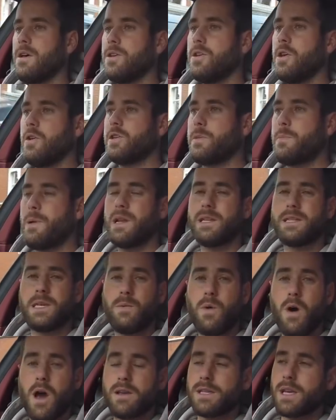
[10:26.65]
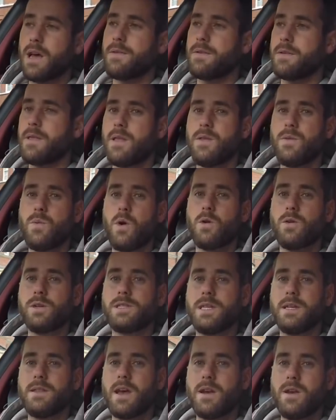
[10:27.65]
Usability wise, other than the
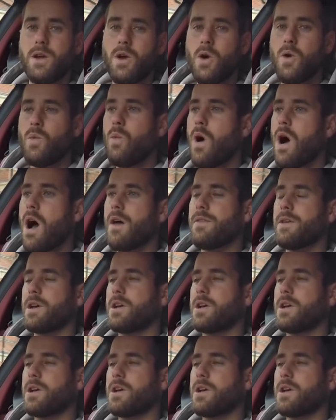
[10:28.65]
warranty, then what other